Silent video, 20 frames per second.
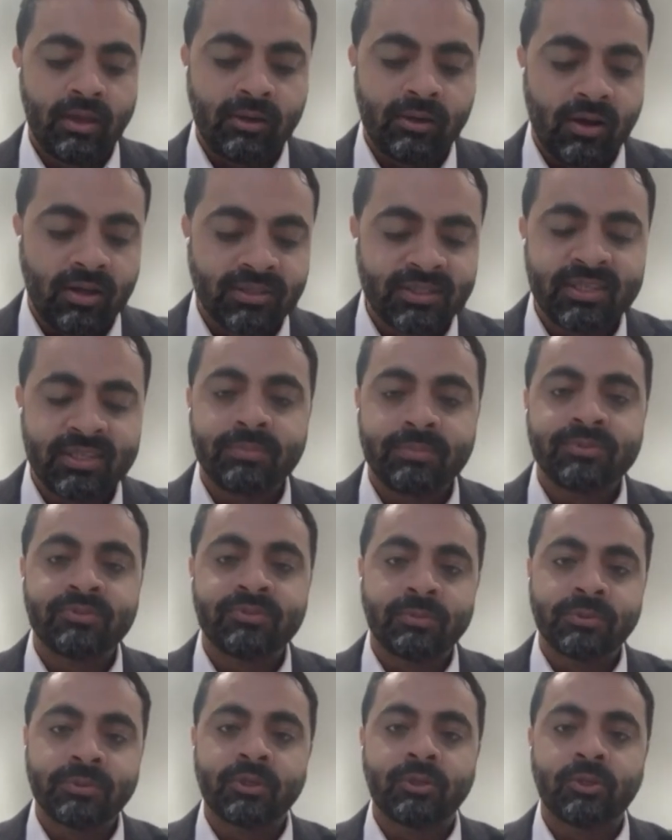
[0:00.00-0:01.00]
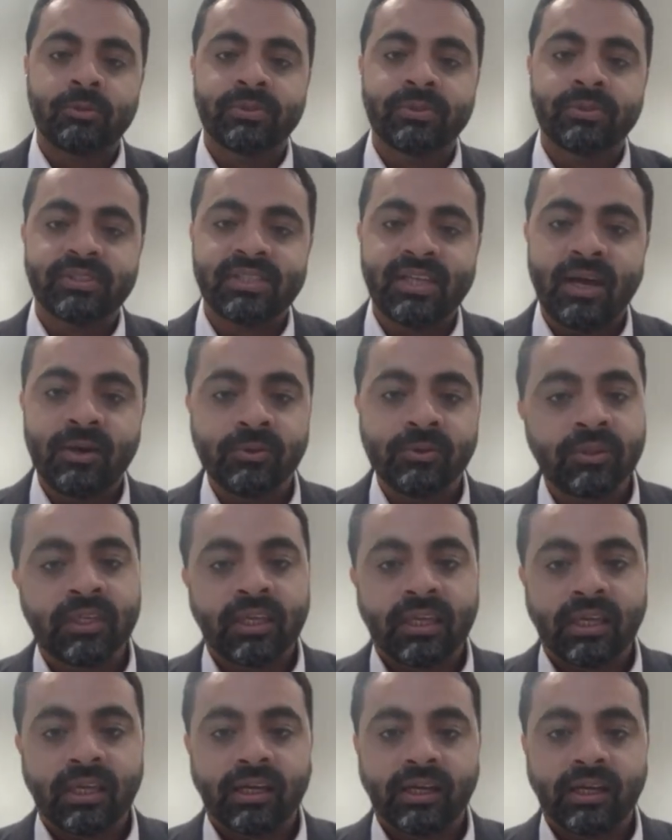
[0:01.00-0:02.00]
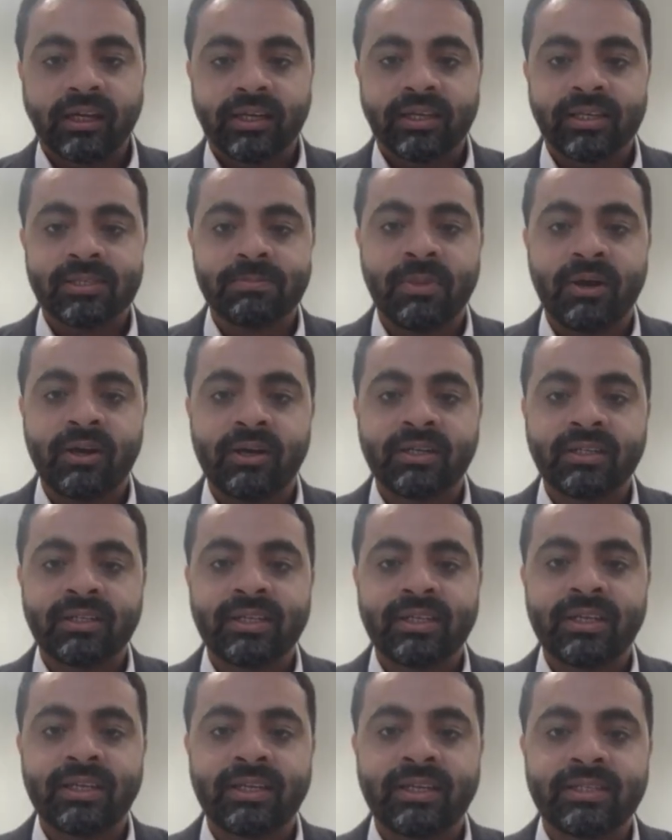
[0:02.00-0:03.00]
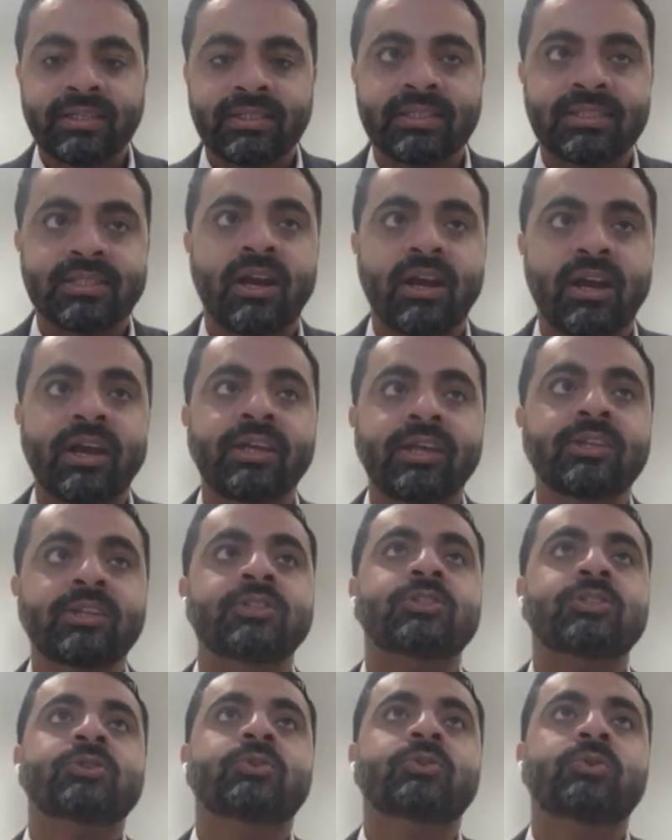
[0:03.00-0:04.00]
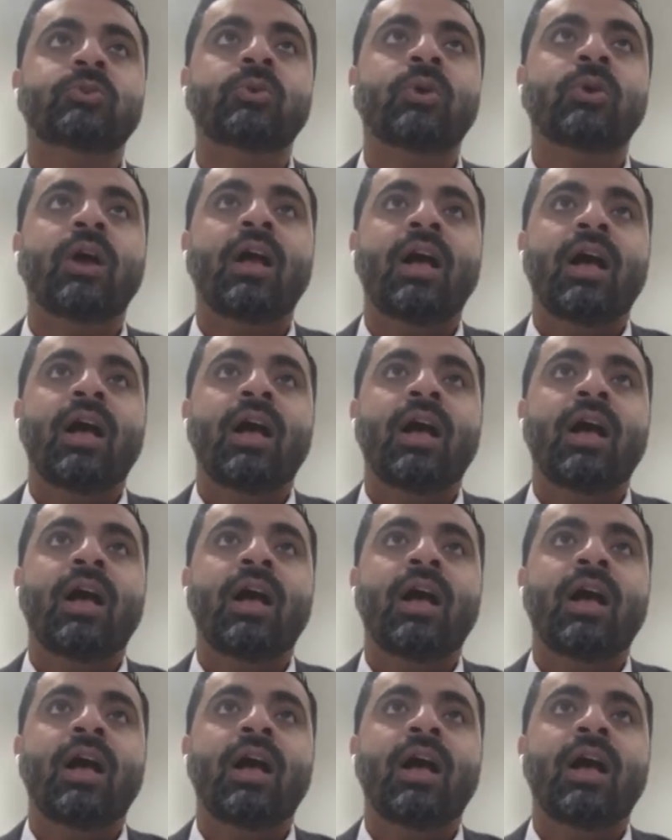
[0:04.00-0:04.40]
concepts from the Global South here, is partly it is trying to